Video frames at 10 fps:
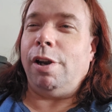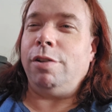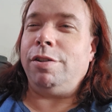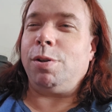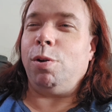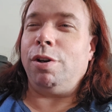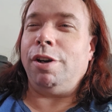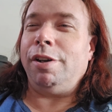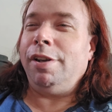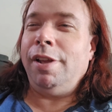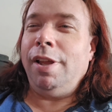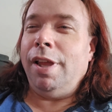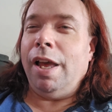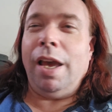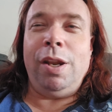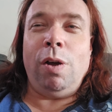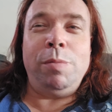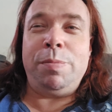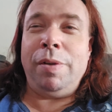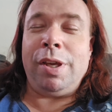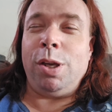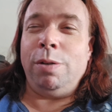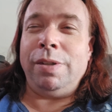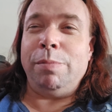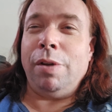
Darci's Corner. I know, I'm just being goofy,